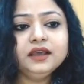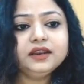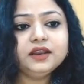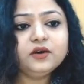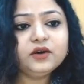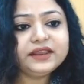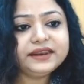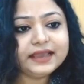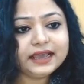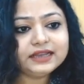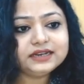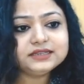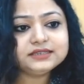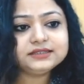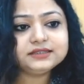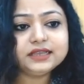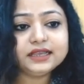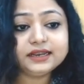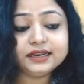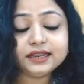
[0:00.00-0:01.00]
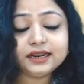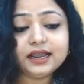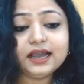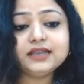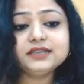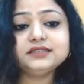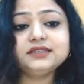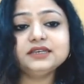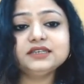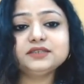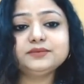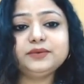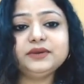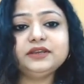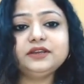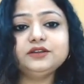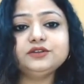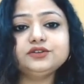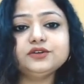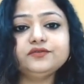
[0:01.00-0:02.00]
Now, analyze the
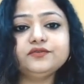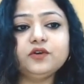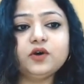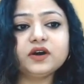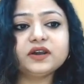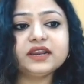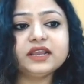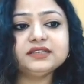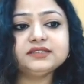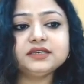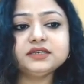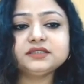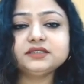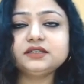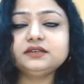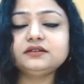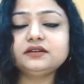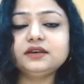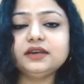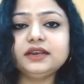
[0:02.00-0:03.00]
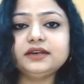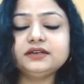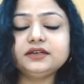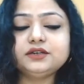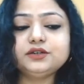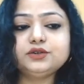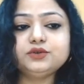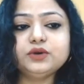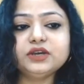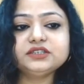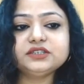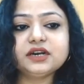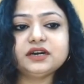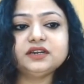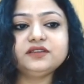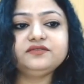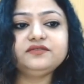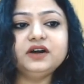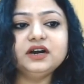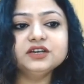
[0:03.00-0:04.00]
experience of organization related to
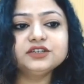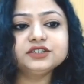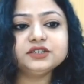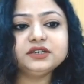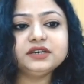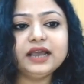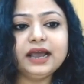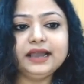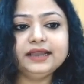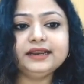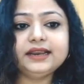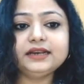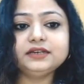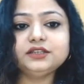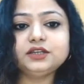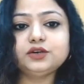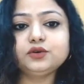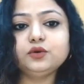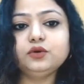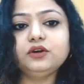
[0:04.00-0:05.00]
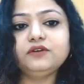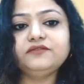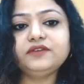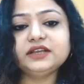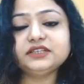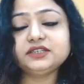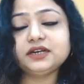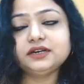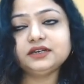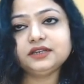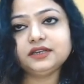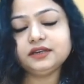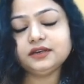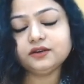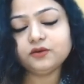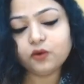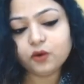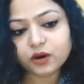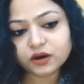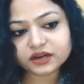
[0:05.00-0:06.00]
HRD function, highlight the role of HRD
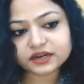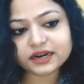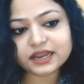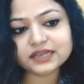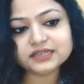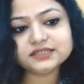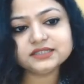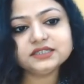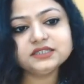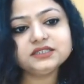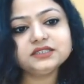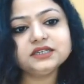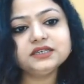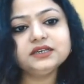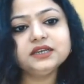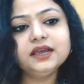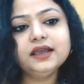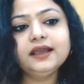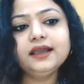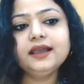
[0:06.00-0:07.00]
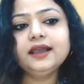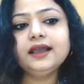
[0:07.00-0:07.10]
in organization,